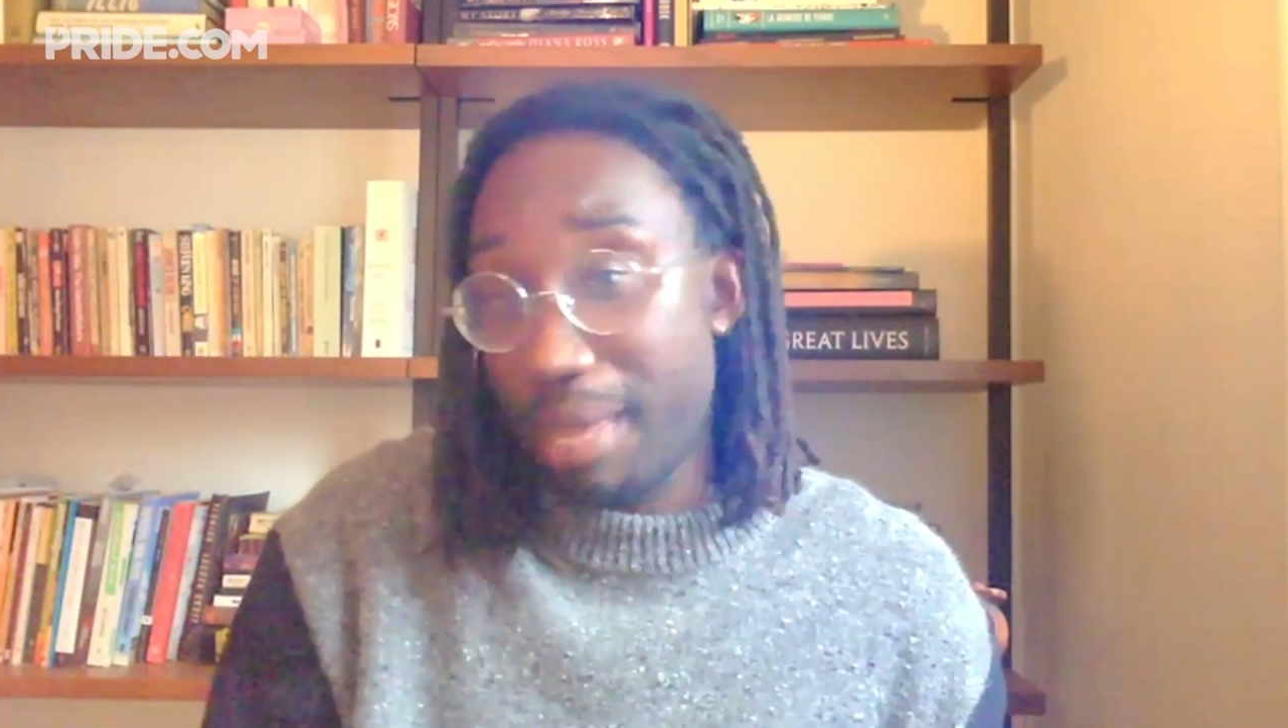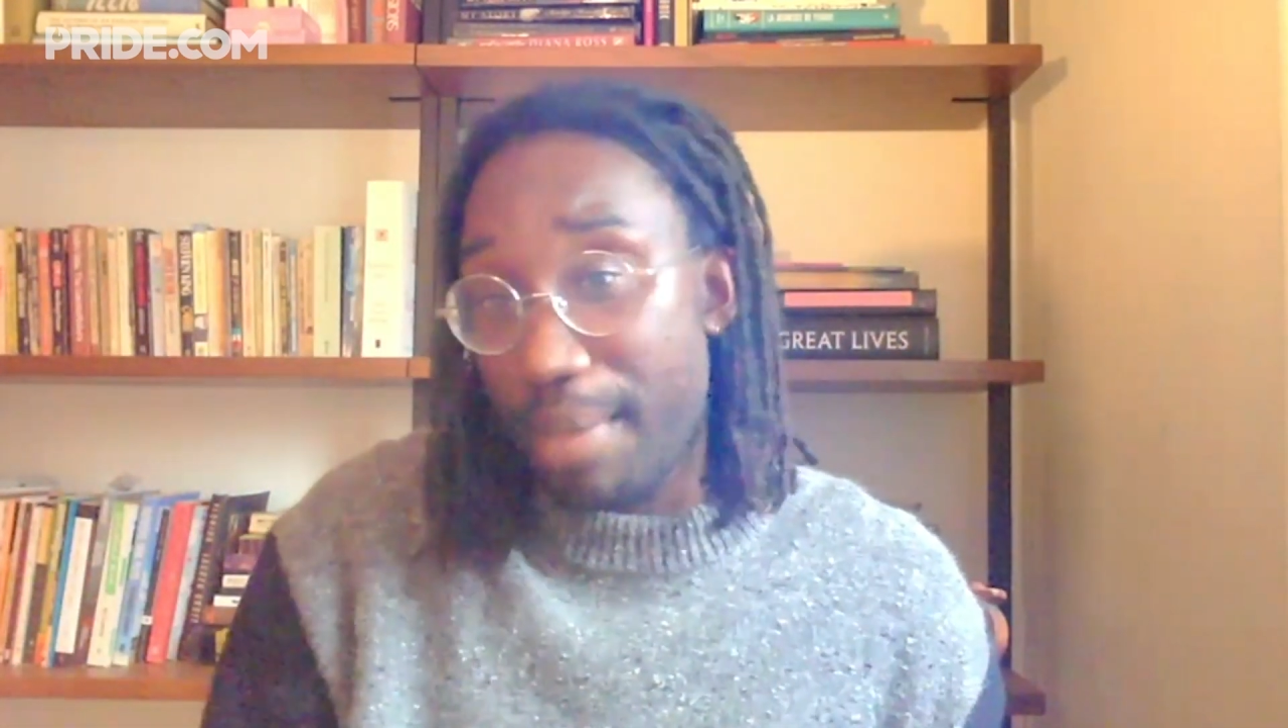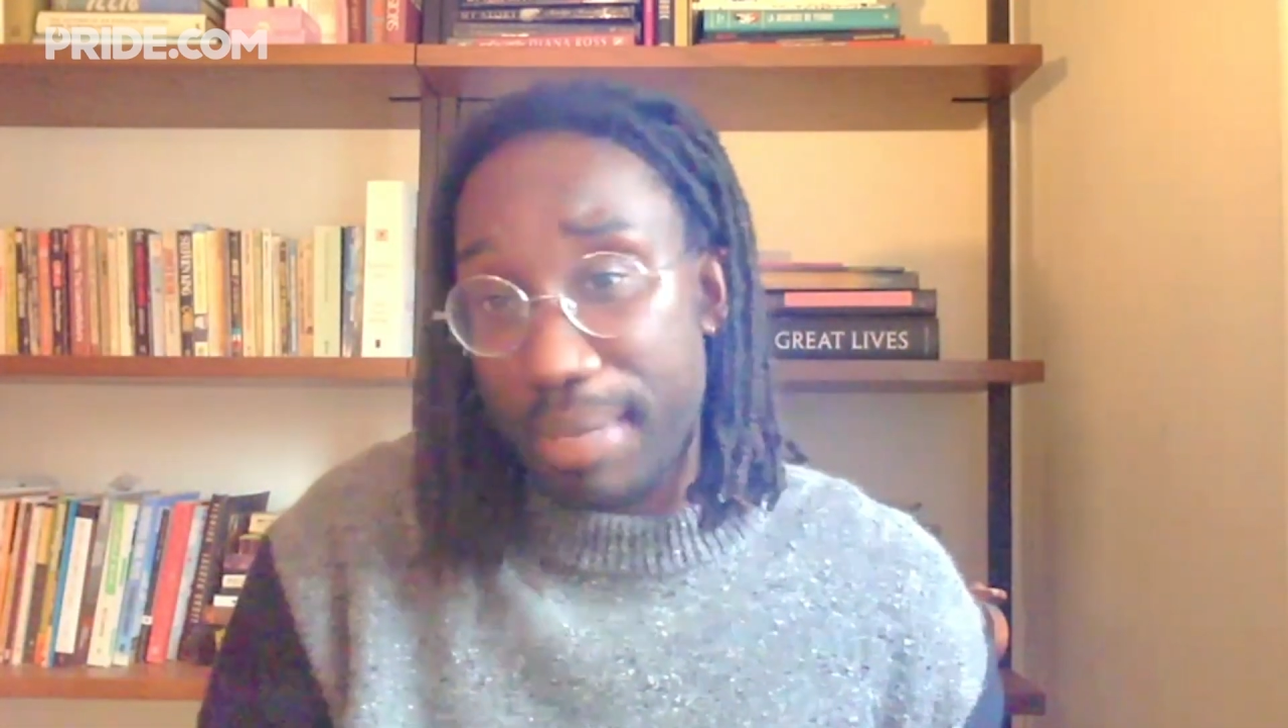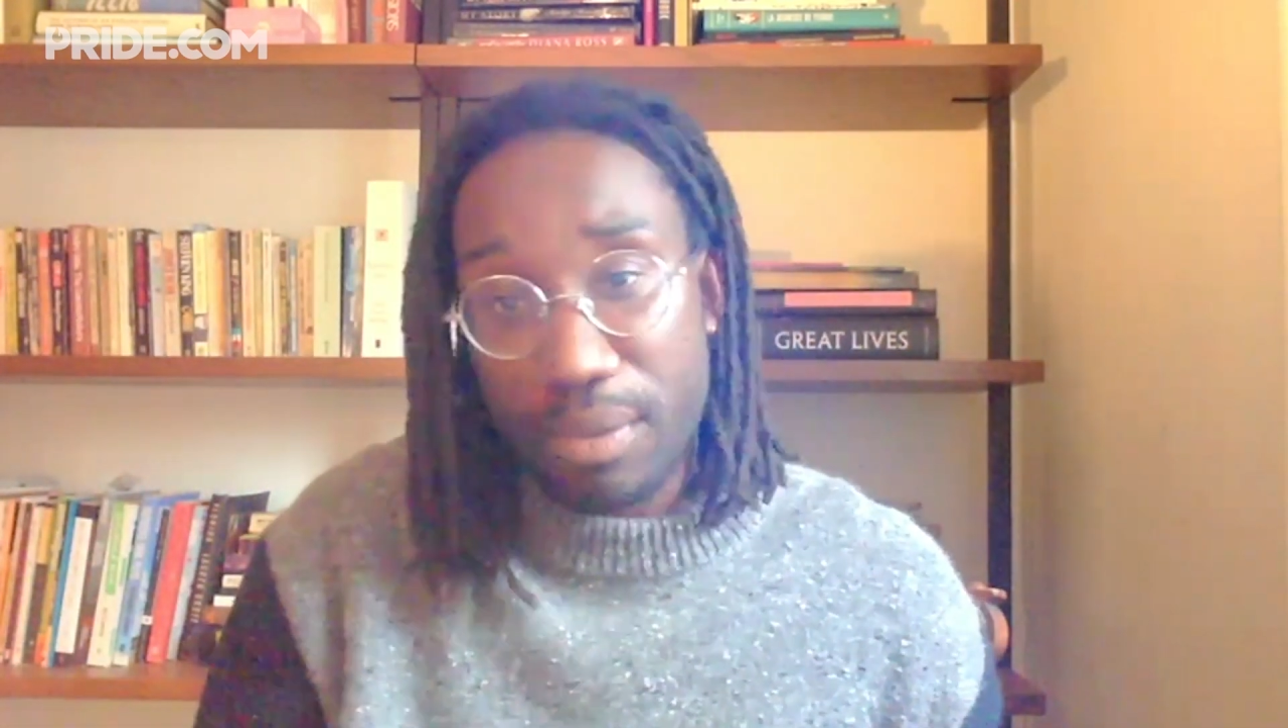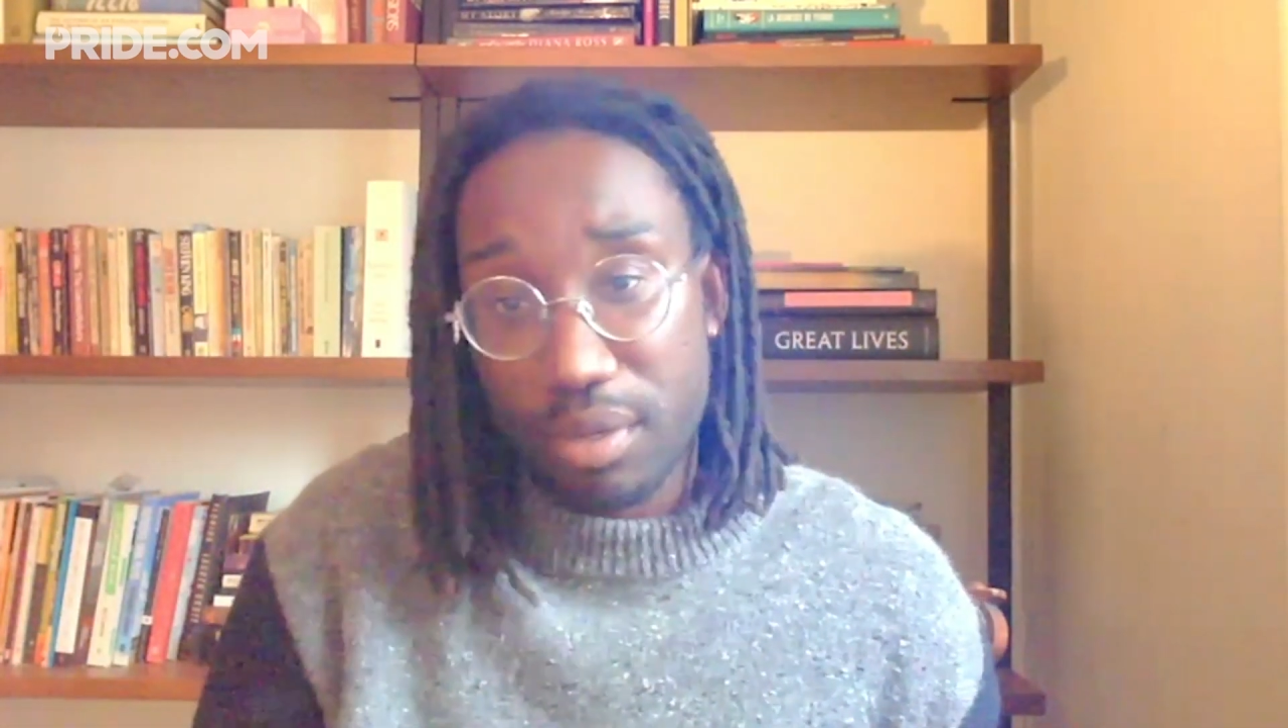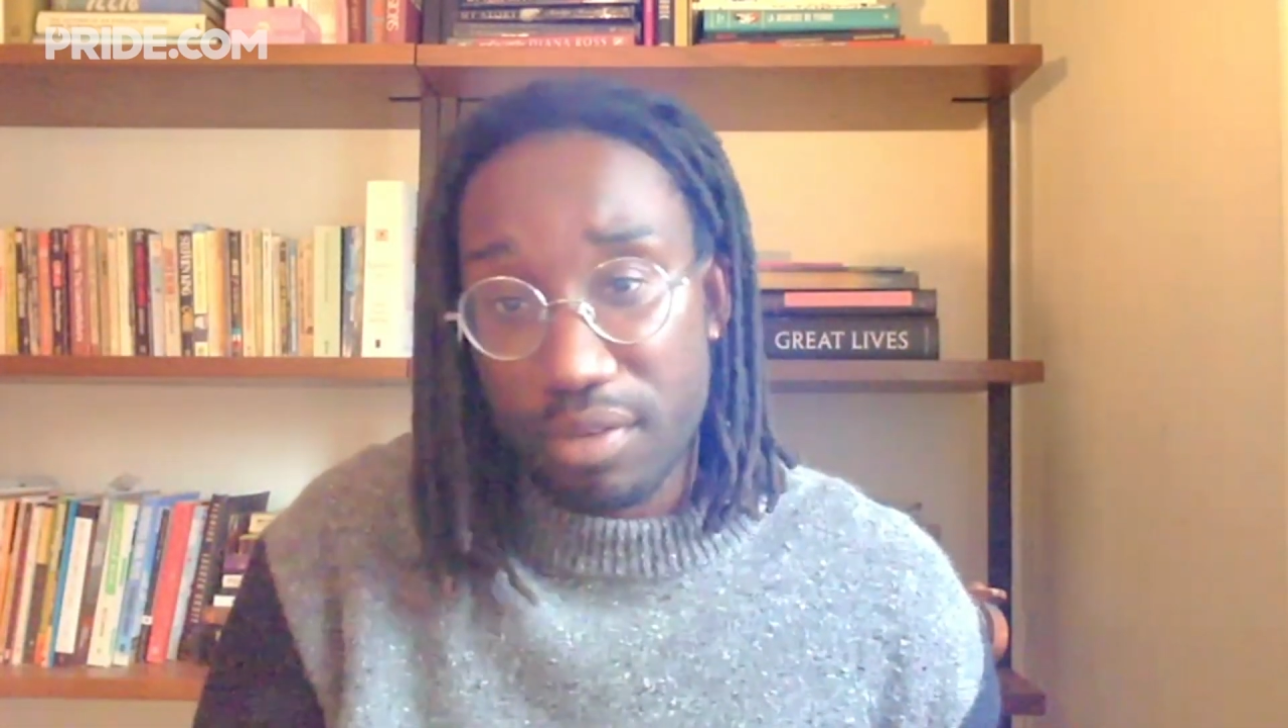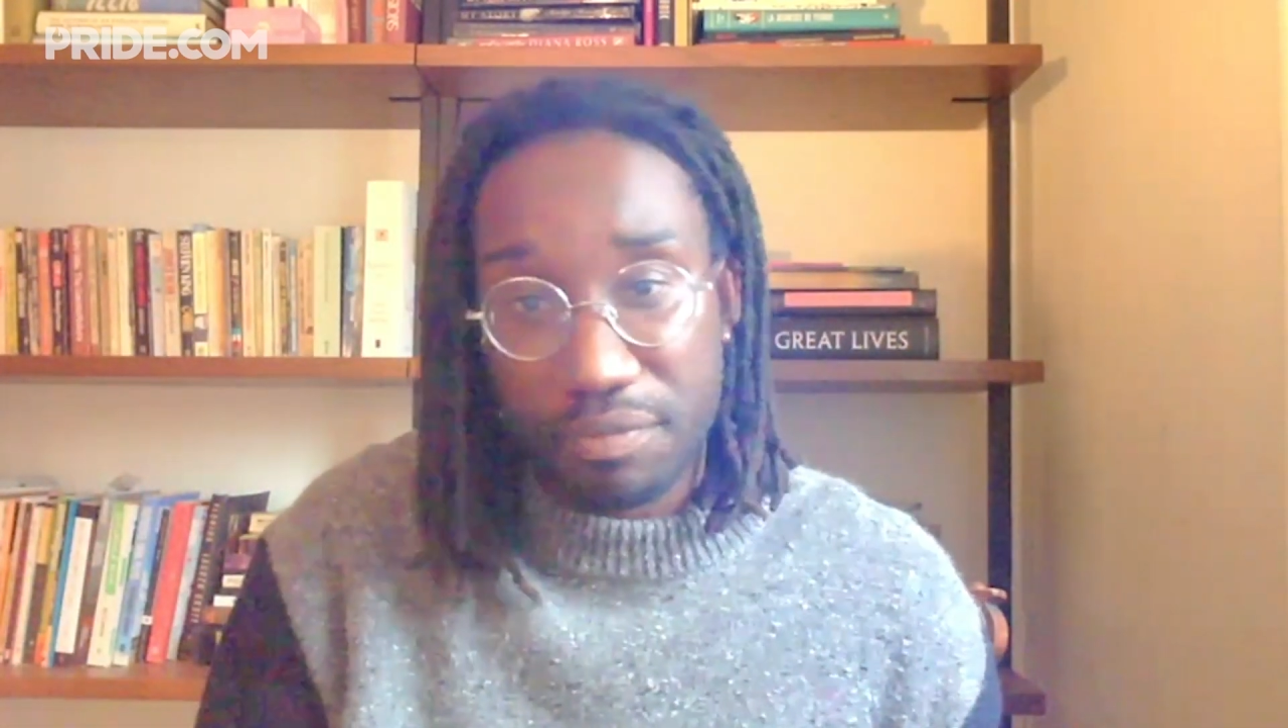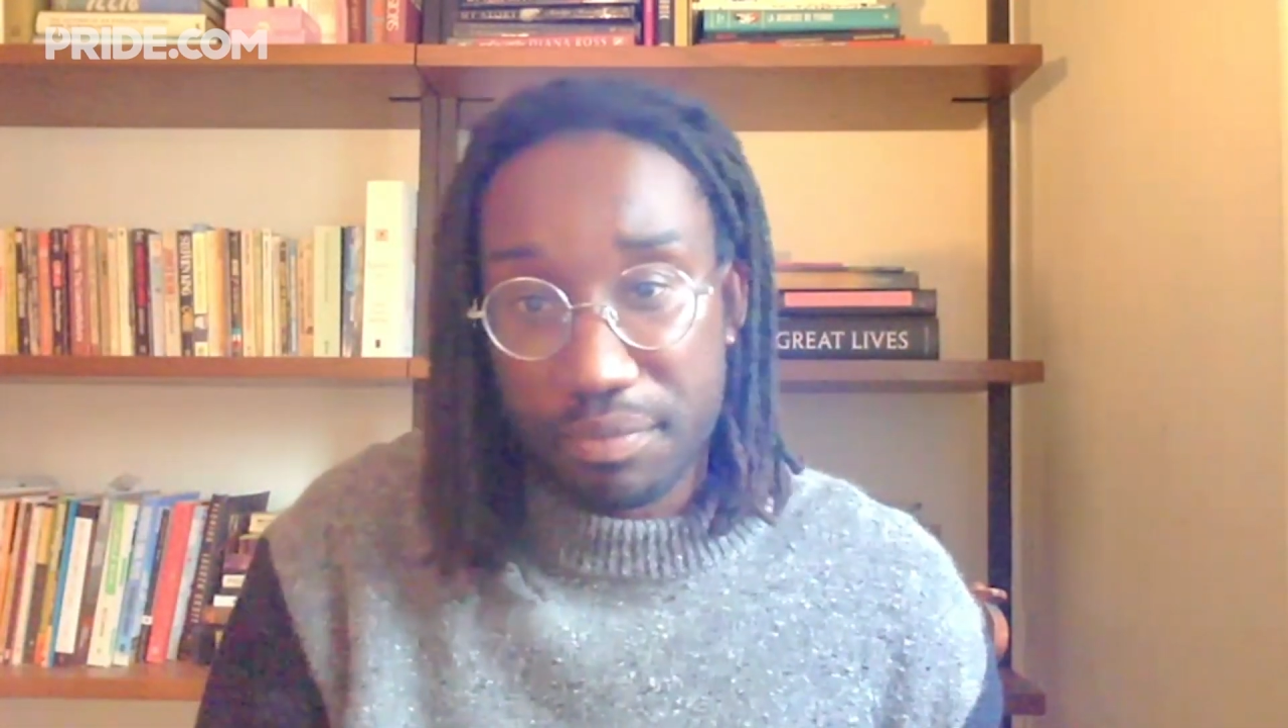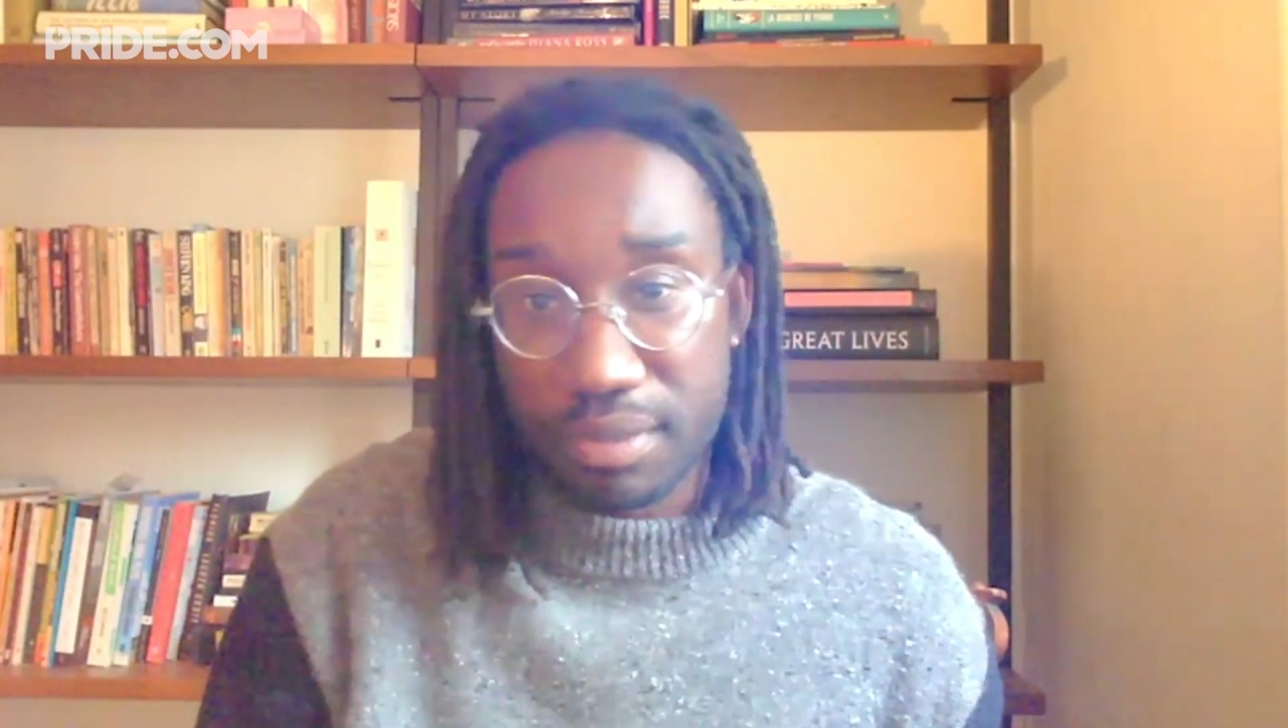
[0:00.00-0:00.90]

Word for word: maybe he wouldn't have